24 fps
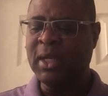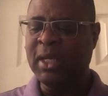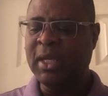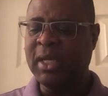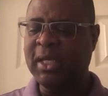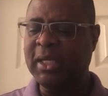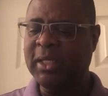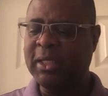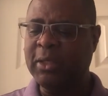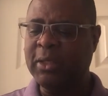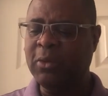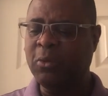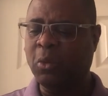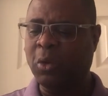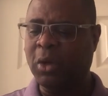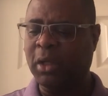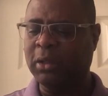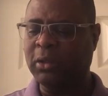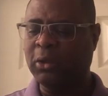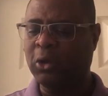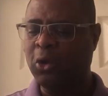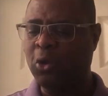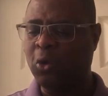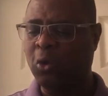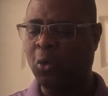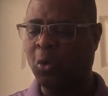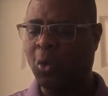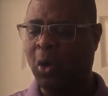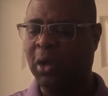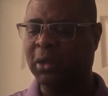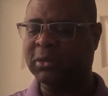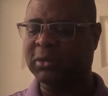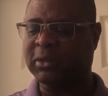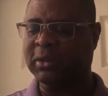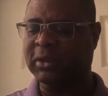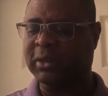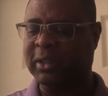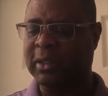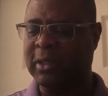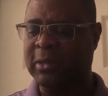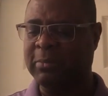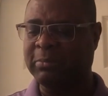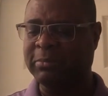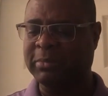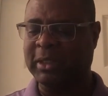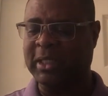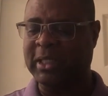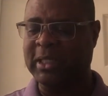anyone who wants to
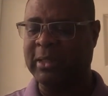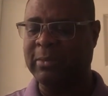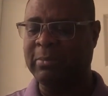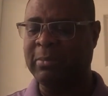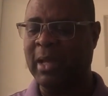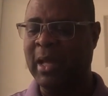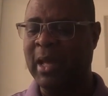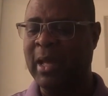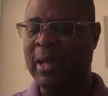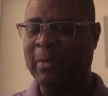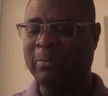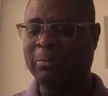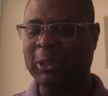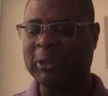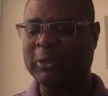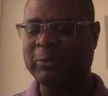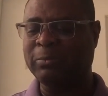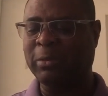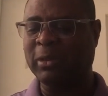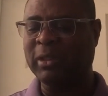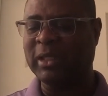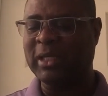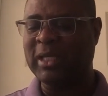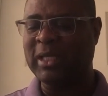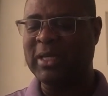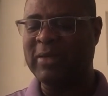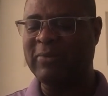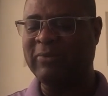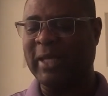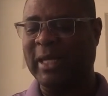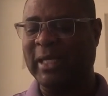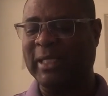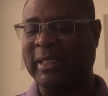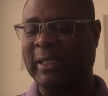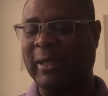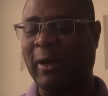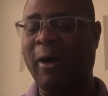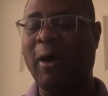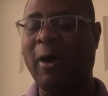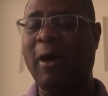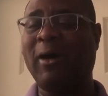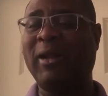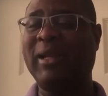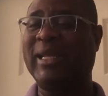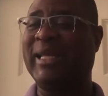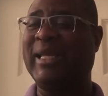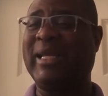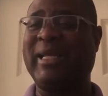come to him must believe that
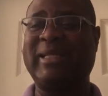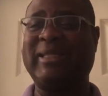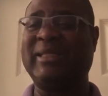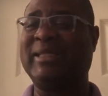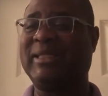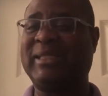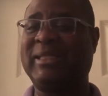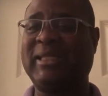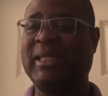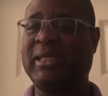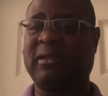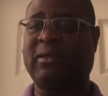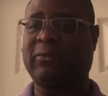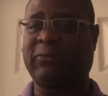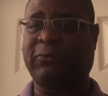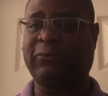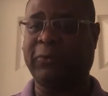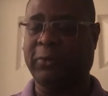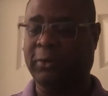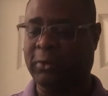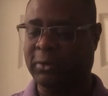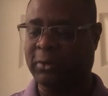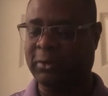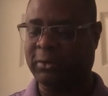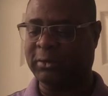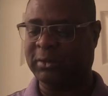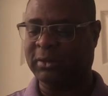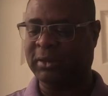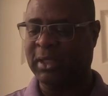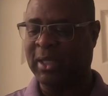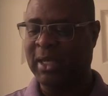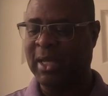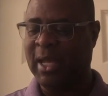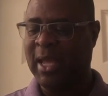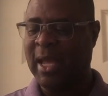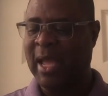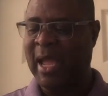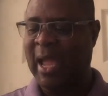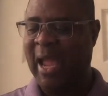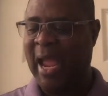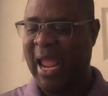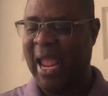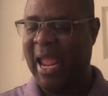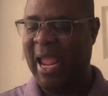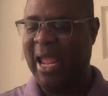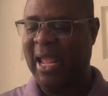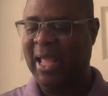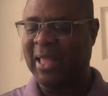God exists first
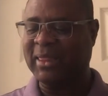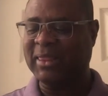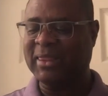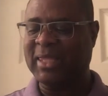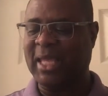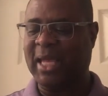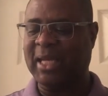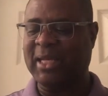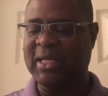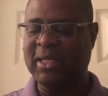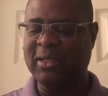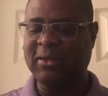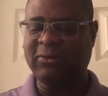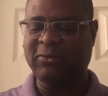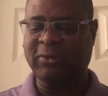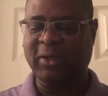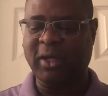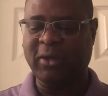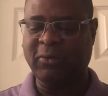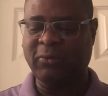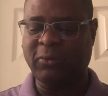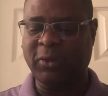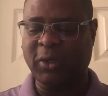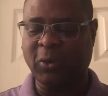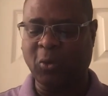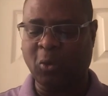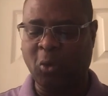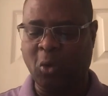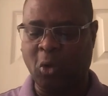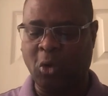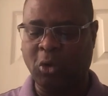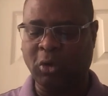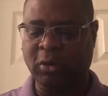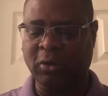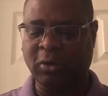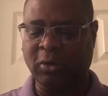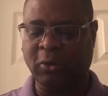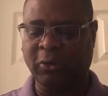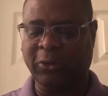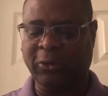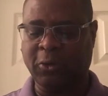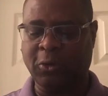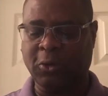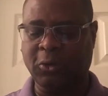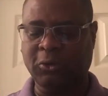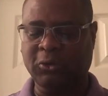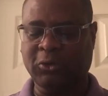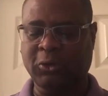and that he's a rewarder of
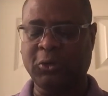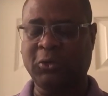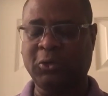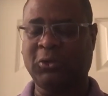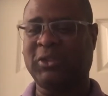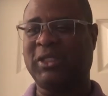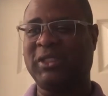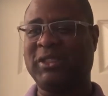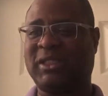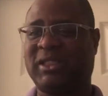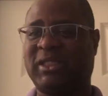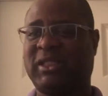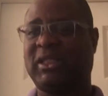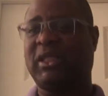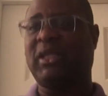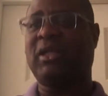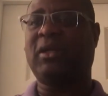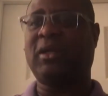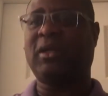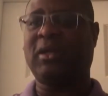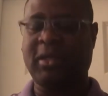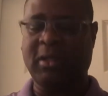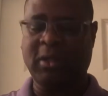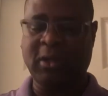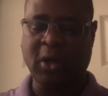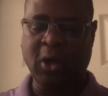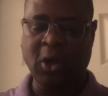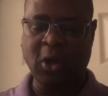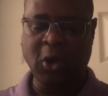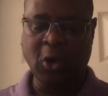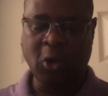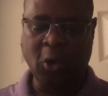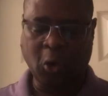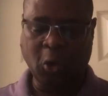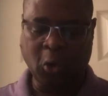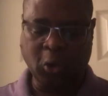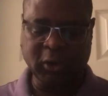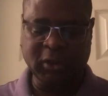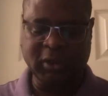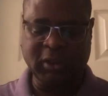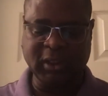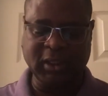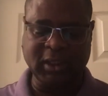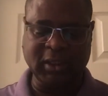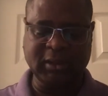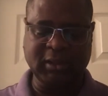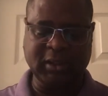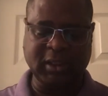those who sincerely or
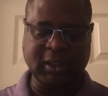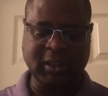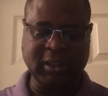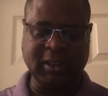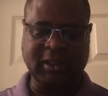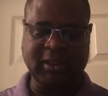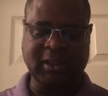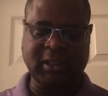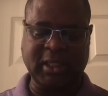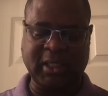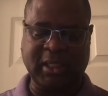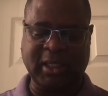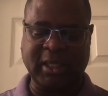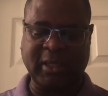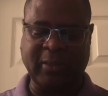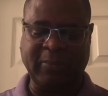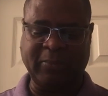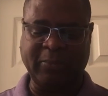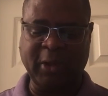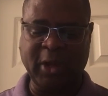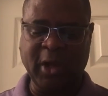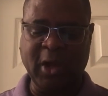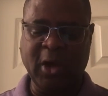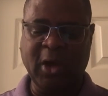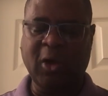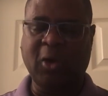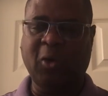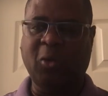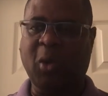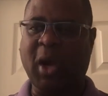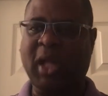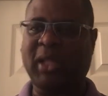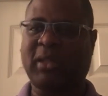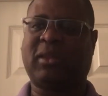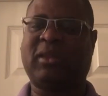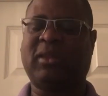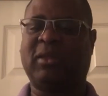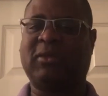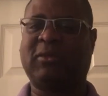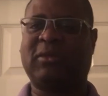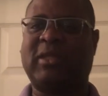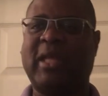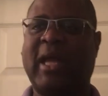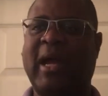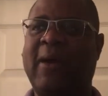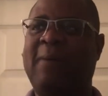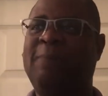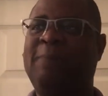diligently seek him. Watch this
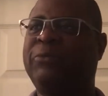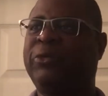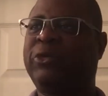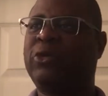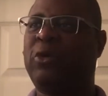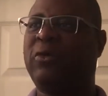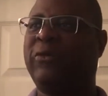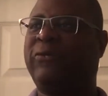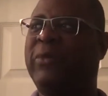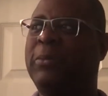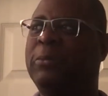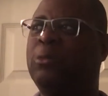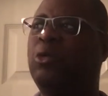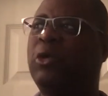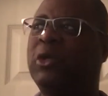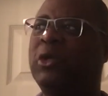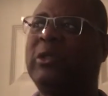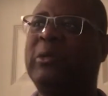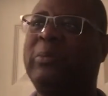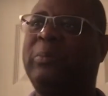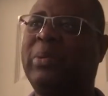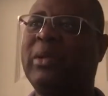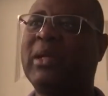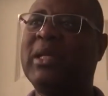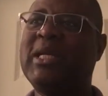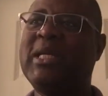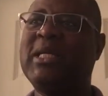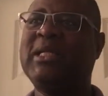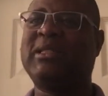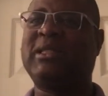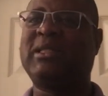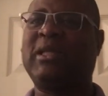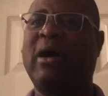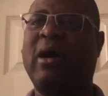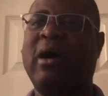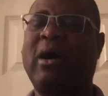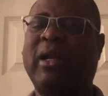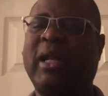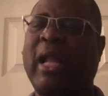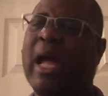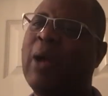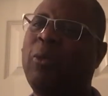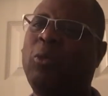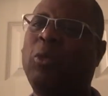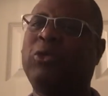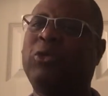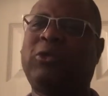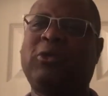now. So if I'm going to please God,
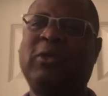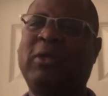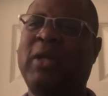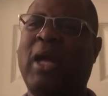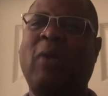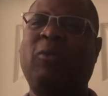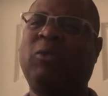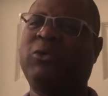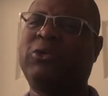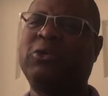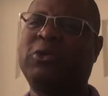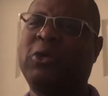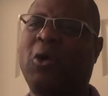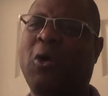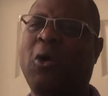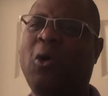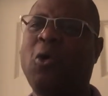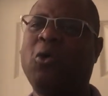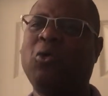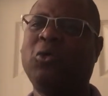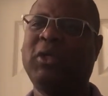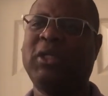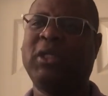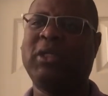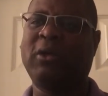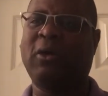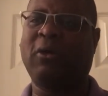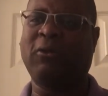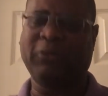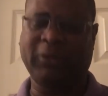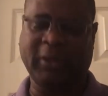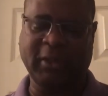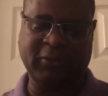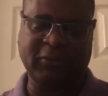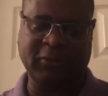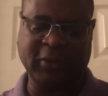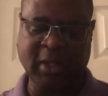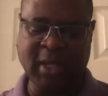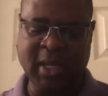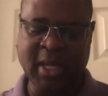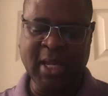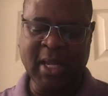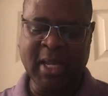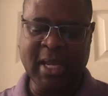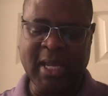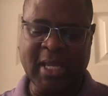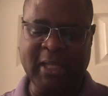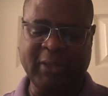I want you to hone in on this.
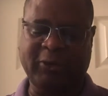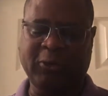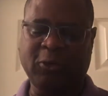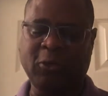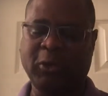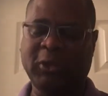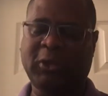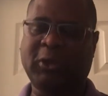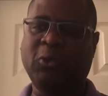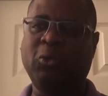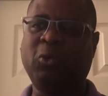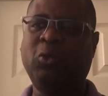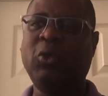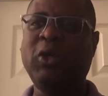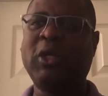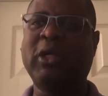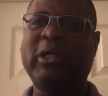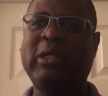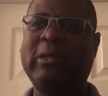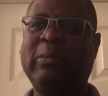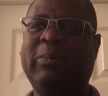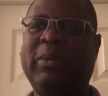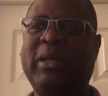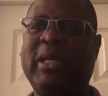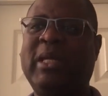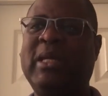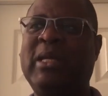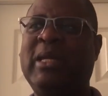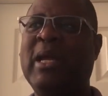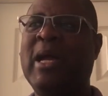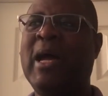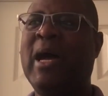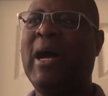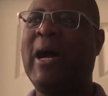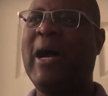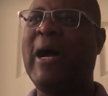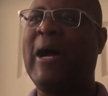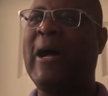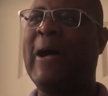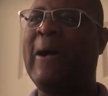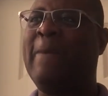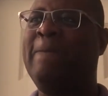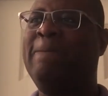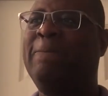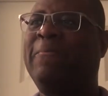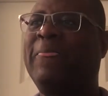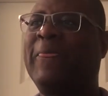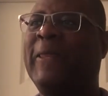It's going to really be,
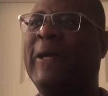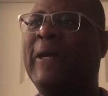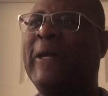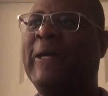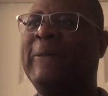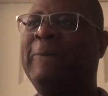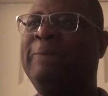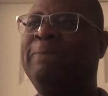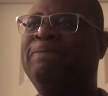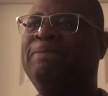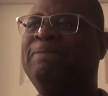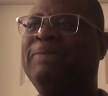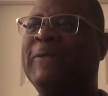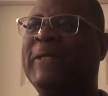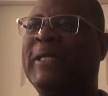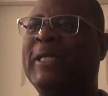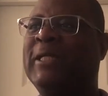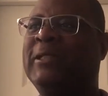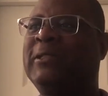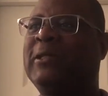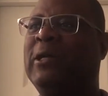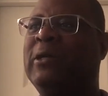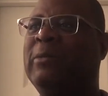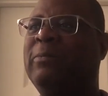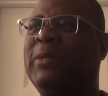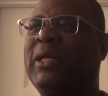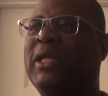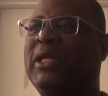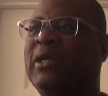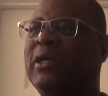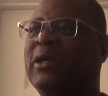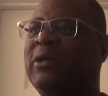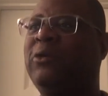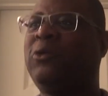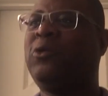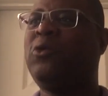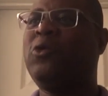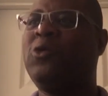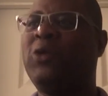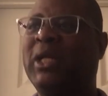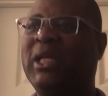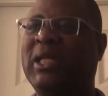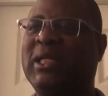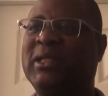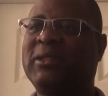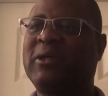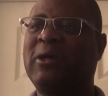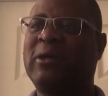it's going to be
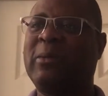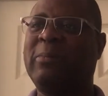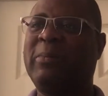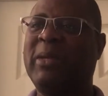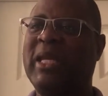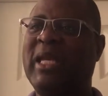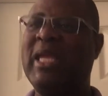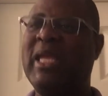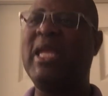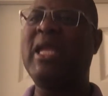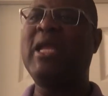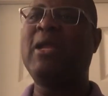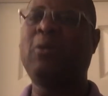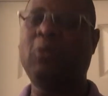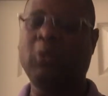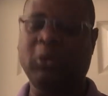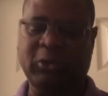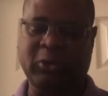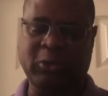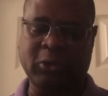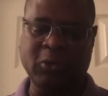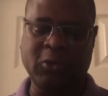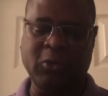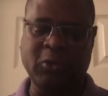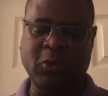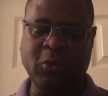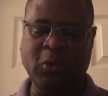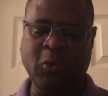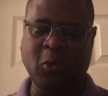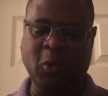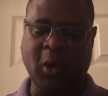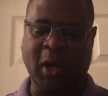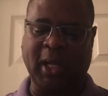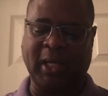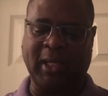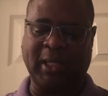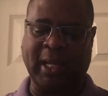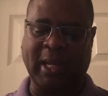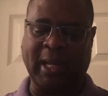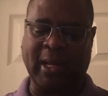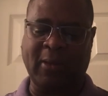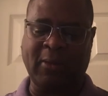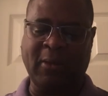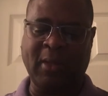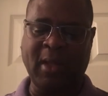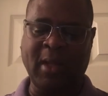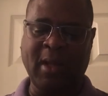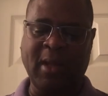congruent. It's going to be equal to what
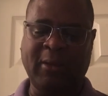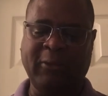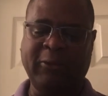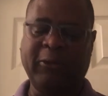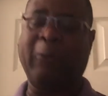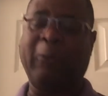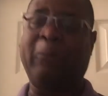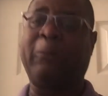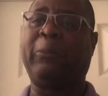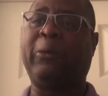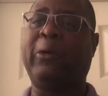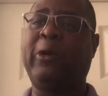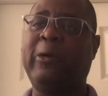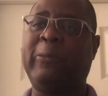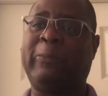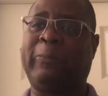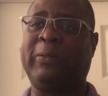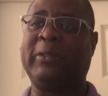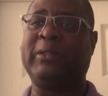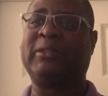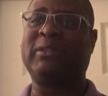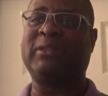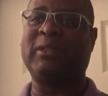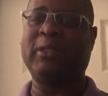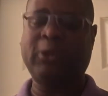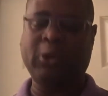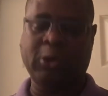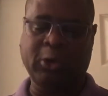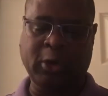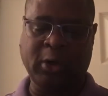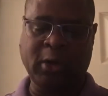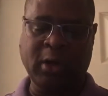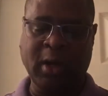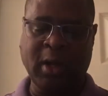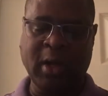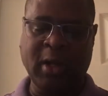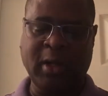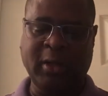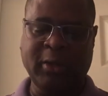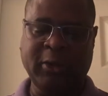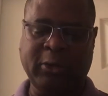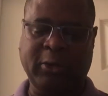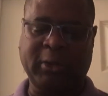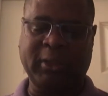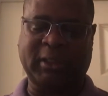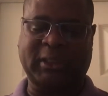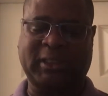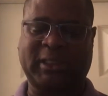now? Your purpose, your
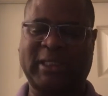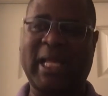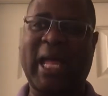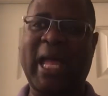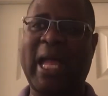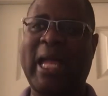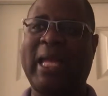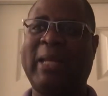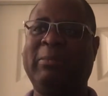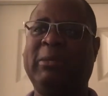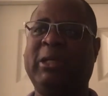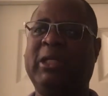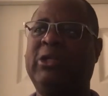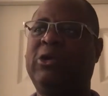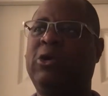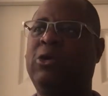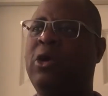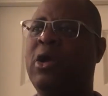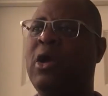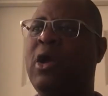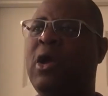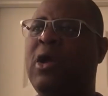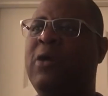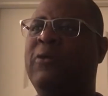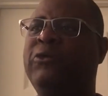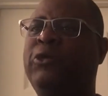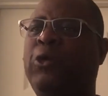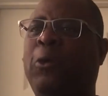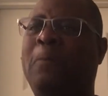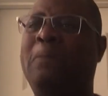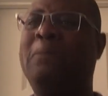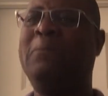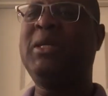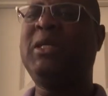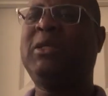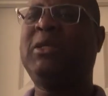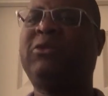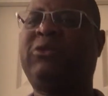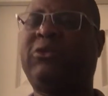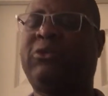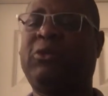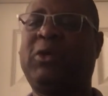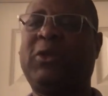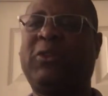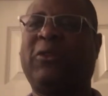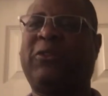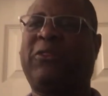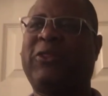assignment, your
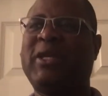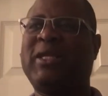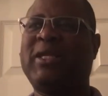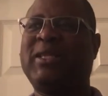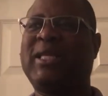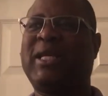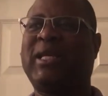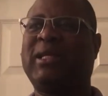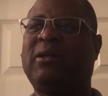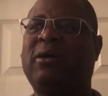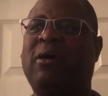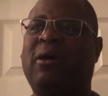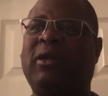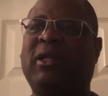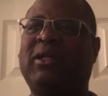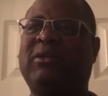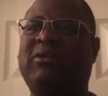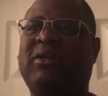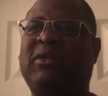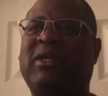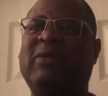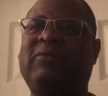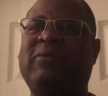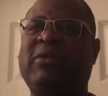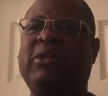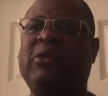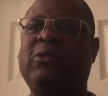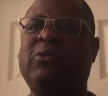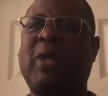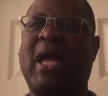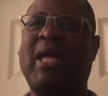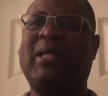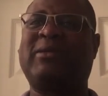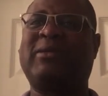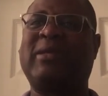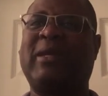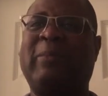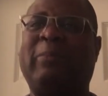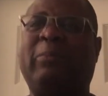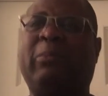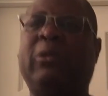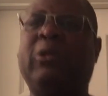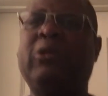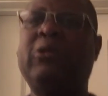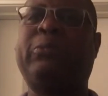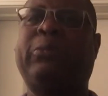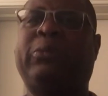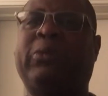ministry, the thing that God has given you as a
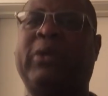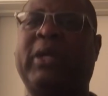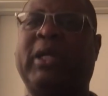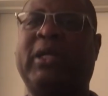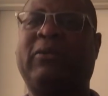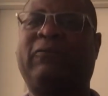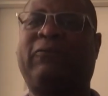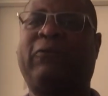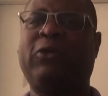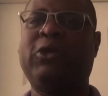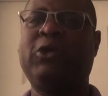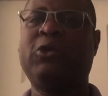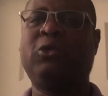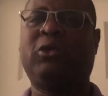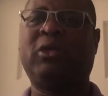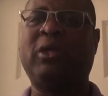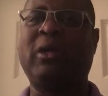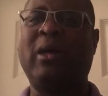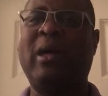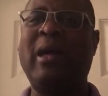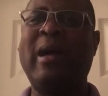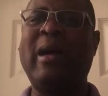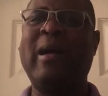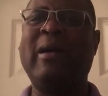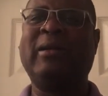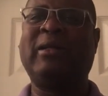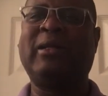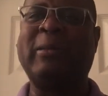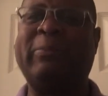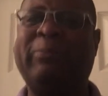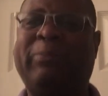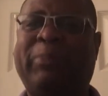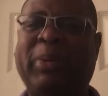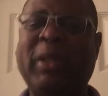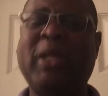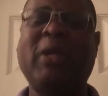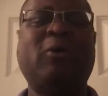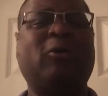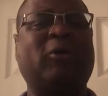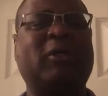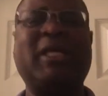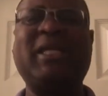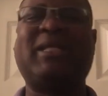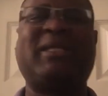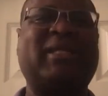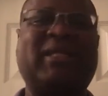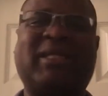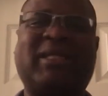blueprint for you to build.
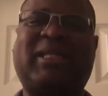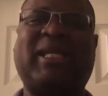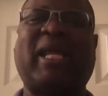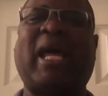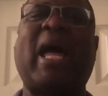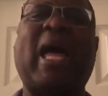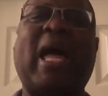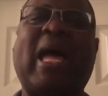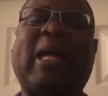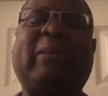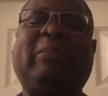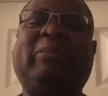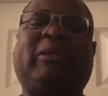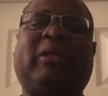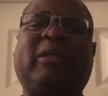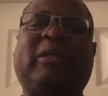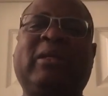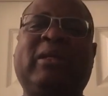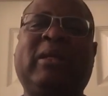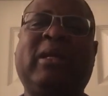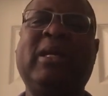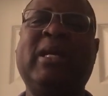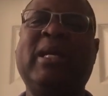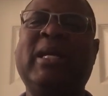It's a time to